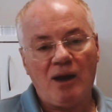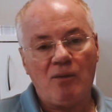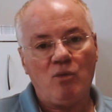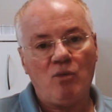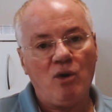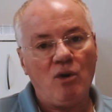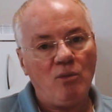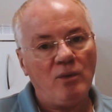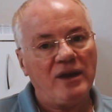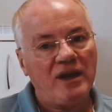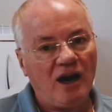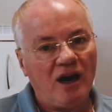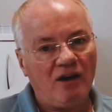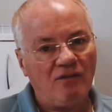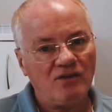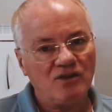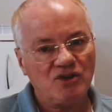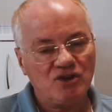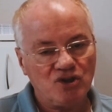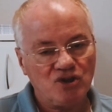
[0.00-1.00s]
What we
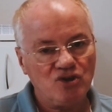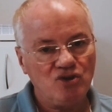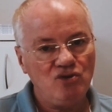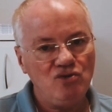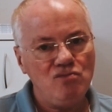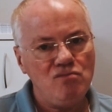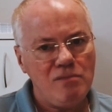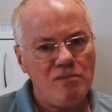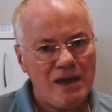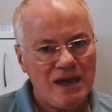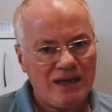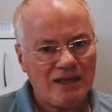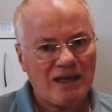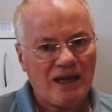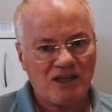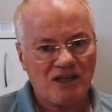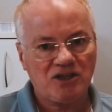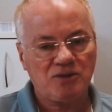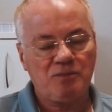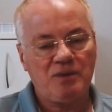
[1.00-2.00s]
cover is the 2 main
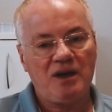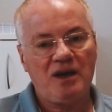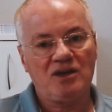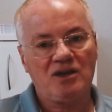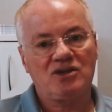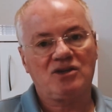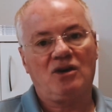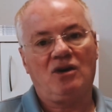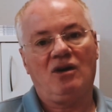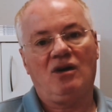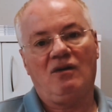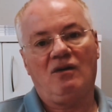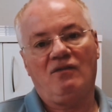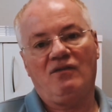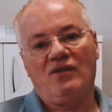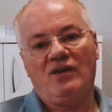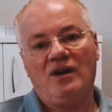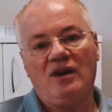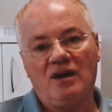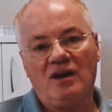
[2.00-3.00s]
aspects
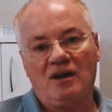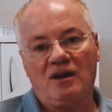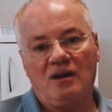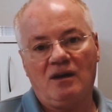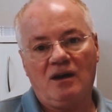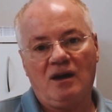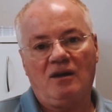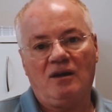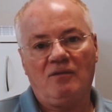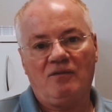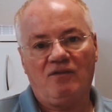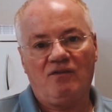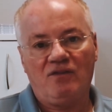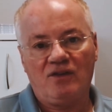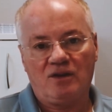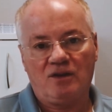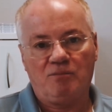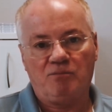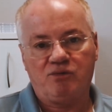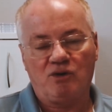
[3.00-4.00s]
of
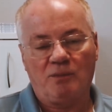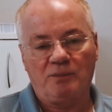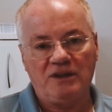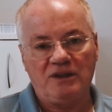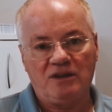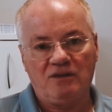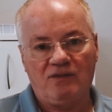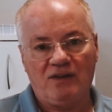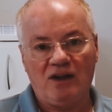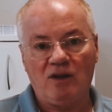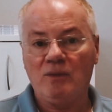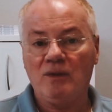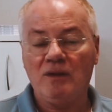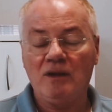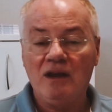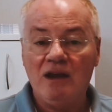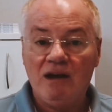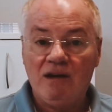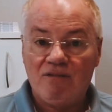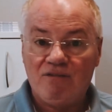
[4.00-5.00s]
the property development:
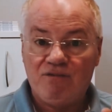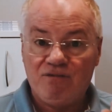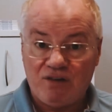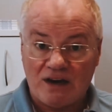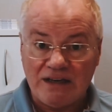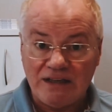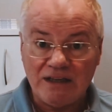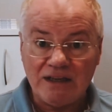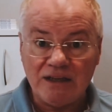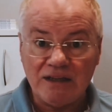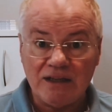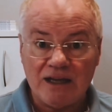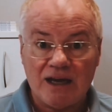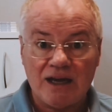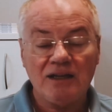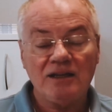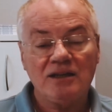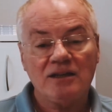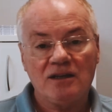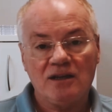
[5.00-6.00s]
finding
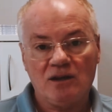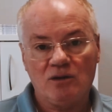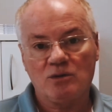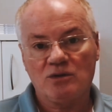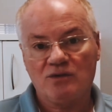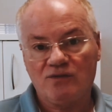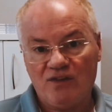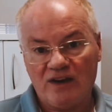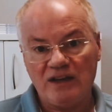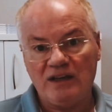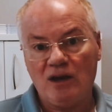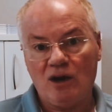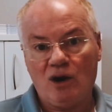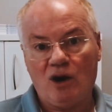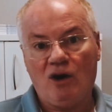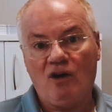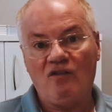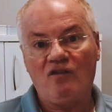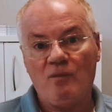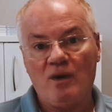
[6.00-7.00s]
land, in other words, finding
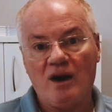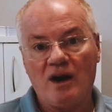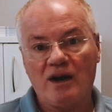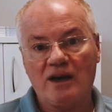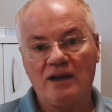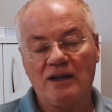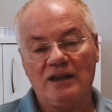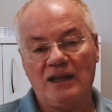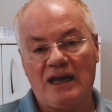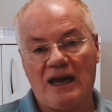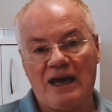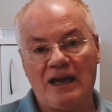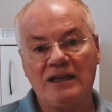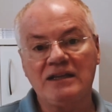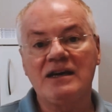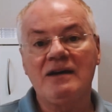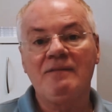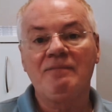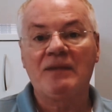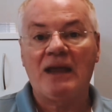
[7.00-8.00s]
off-market
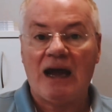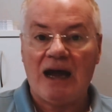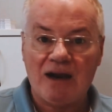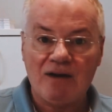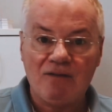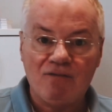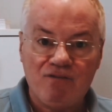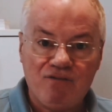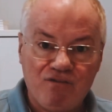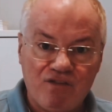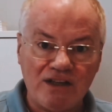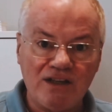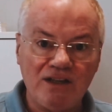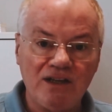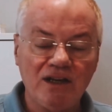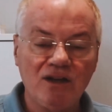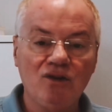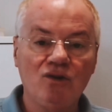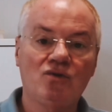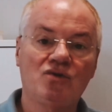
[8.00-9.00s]
land, and
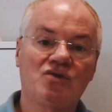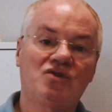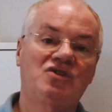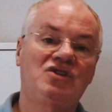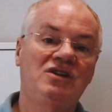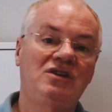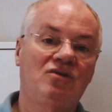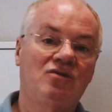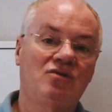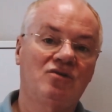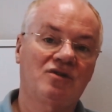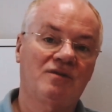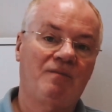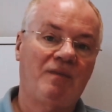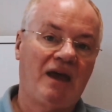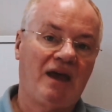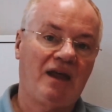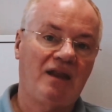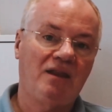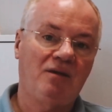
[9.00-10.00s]
funding those deals.
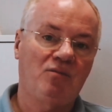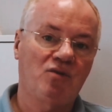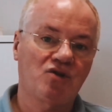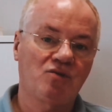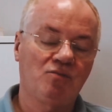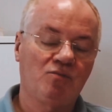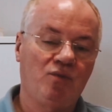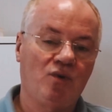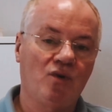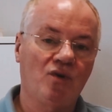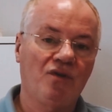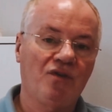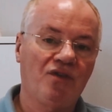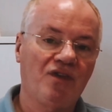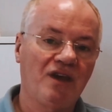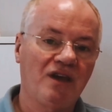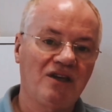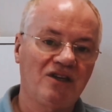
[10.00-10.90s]
And the most important thing